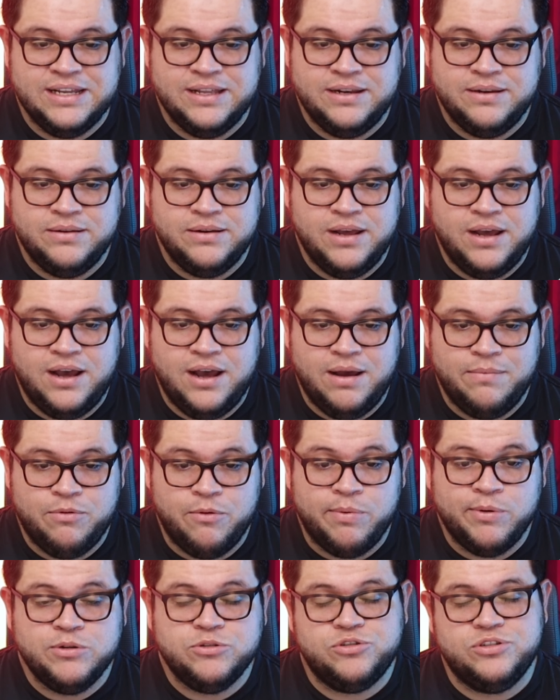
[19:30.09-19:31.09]
and
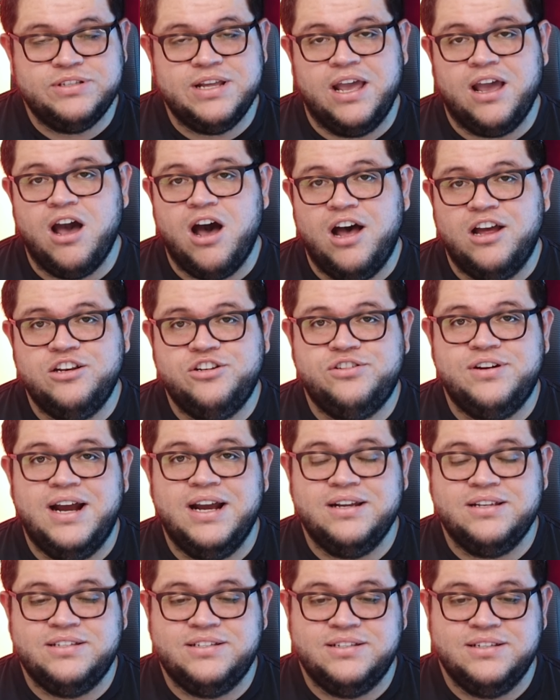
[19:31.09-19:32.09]
proposals and
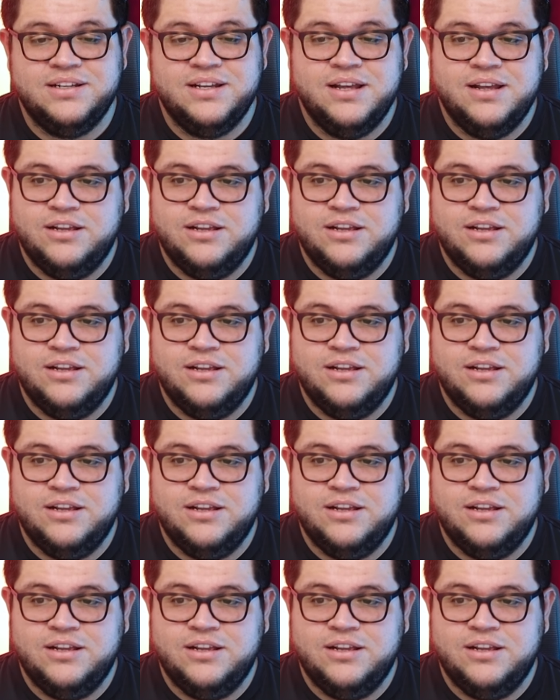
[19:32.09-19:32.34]
contracts.